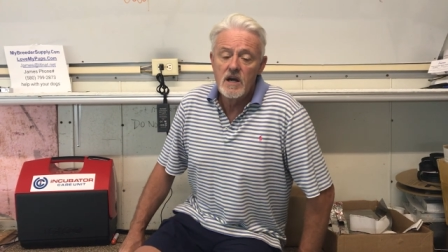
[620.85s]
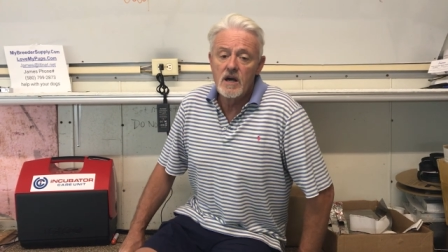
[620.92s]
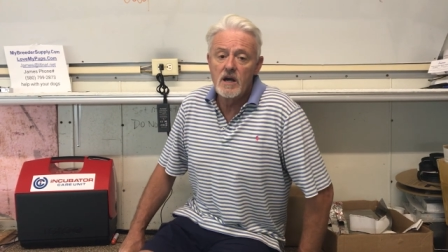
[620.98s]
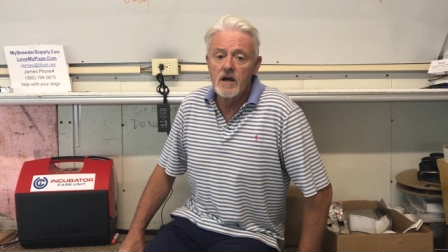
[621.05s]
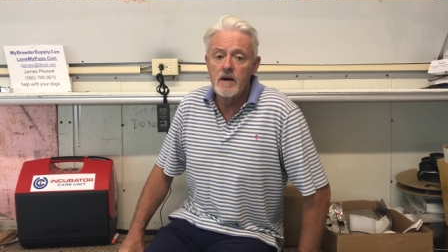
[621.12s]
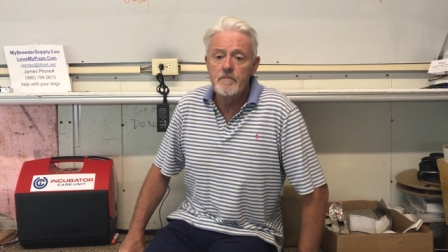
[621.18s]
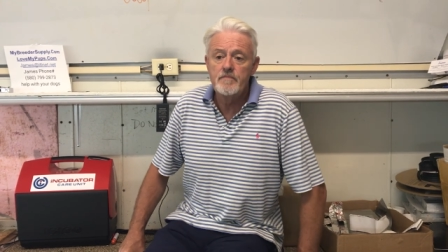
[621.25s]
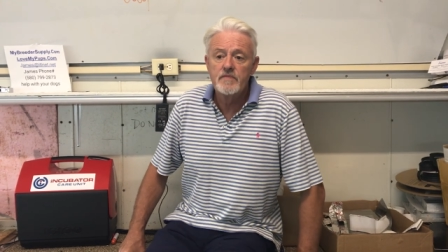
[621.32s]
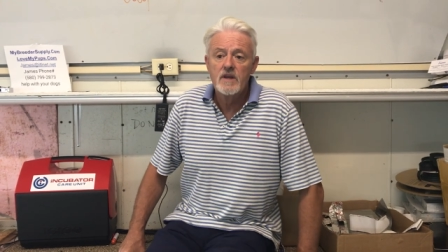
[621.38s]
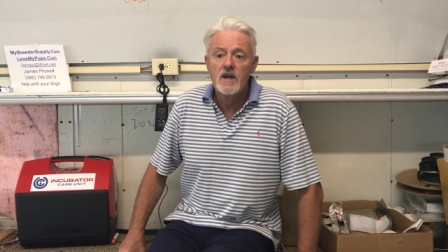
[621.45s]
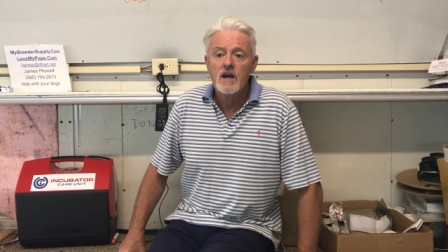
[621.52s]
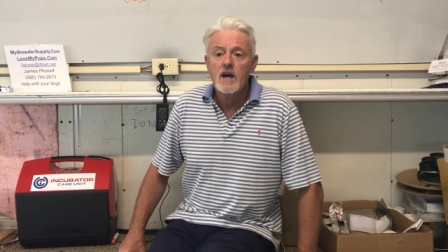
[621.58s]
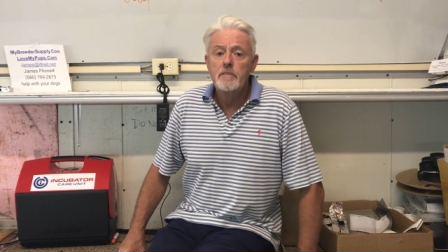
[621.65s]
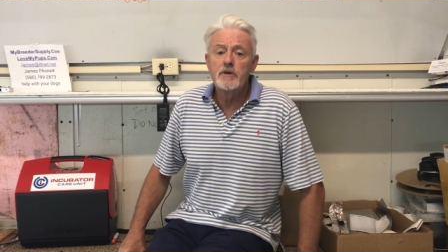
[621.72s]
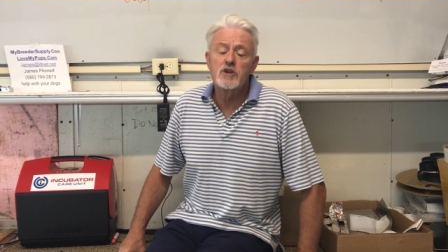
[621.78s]
Um,
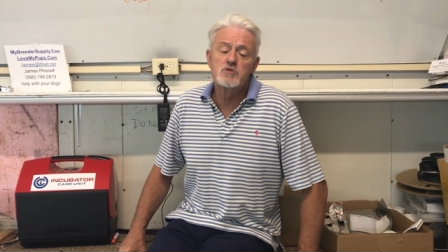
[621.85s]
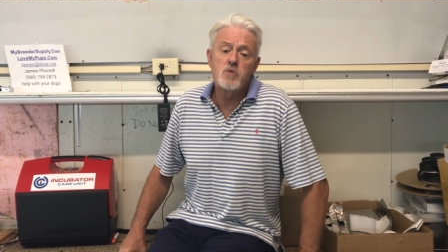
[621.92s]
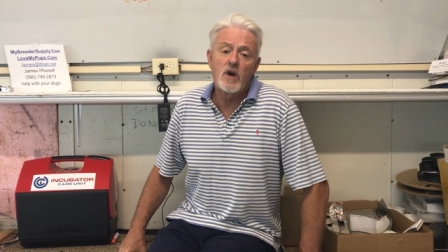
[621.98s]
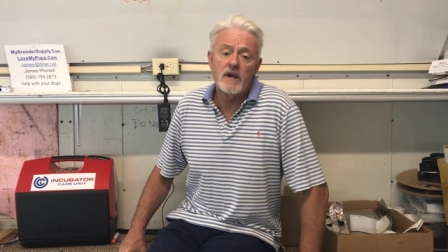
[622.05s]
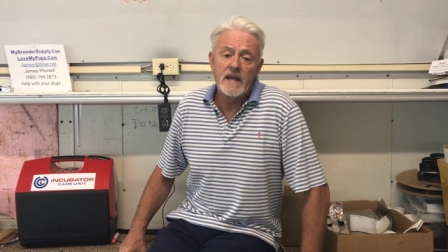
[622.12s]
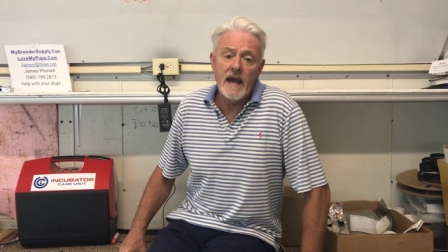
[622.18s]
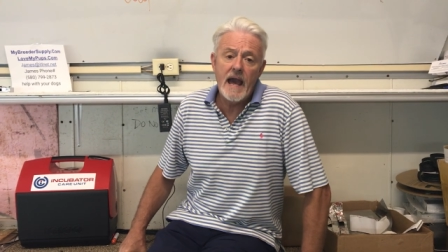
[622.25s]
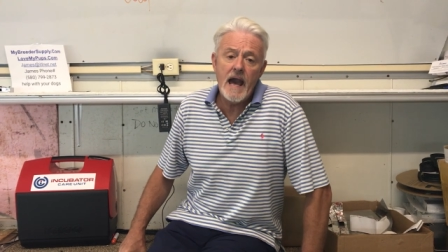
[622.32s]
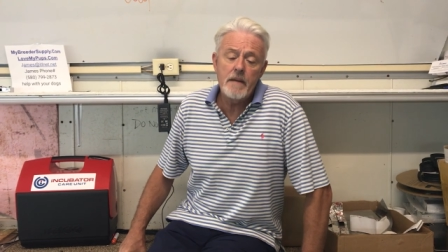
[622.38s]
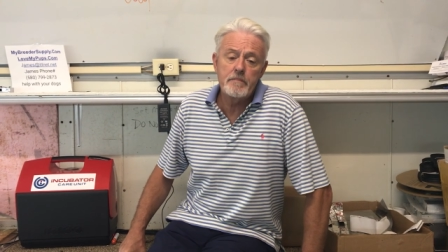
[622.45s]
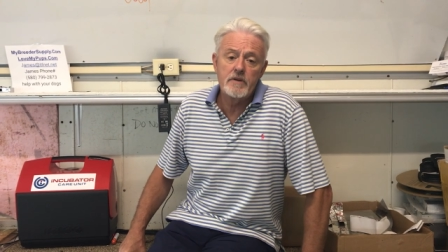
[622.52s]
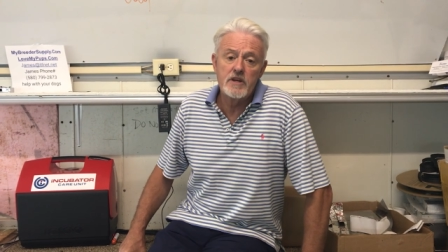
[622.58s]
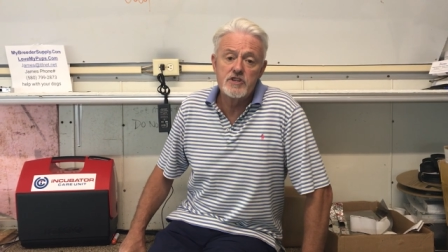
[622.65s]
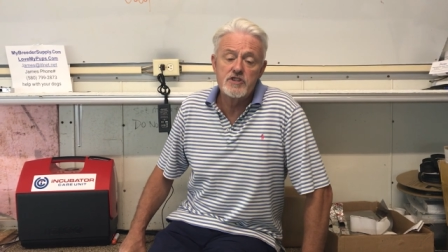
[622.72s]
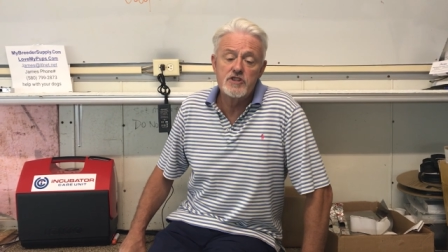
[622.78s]
because what can
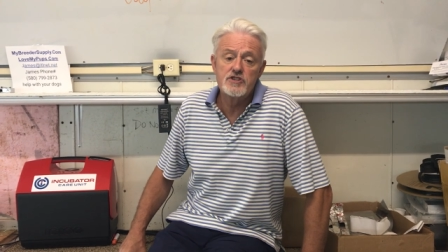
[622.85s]
happen is,